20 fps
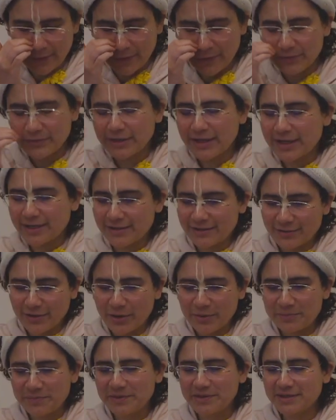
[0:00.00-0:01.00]
Okay,
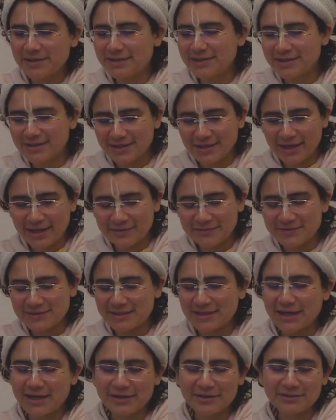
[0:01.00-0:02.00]
opulent
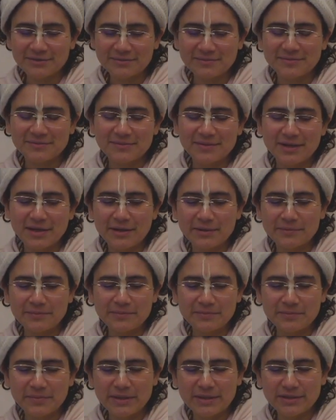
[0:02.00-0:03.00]
lifestyle,
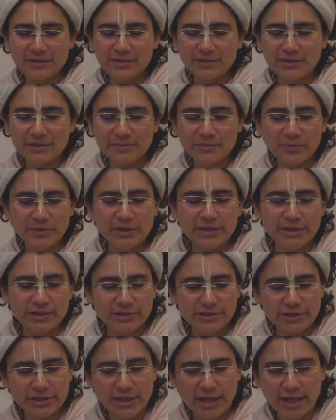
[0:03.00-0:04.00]
but the point
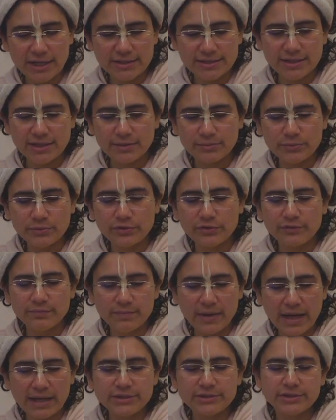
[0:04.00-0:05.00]
is she has that mood of
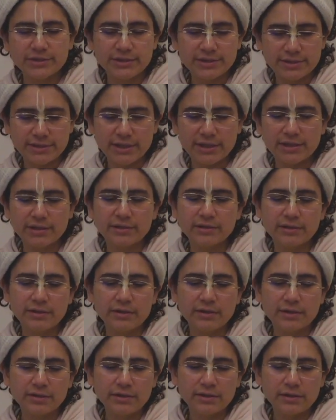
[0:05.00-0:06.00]
majesty,
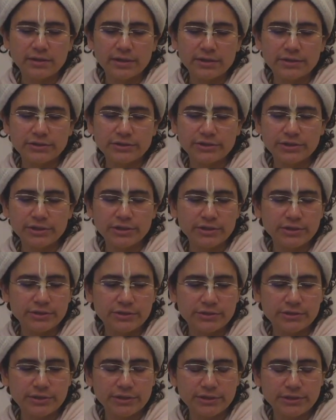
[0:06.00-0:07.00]
and
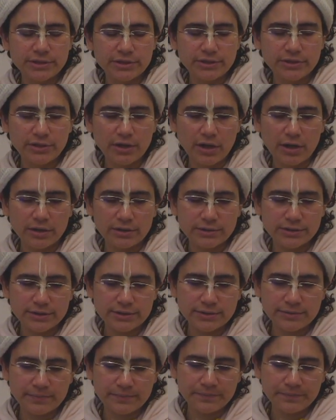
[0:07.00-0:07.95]
she did not.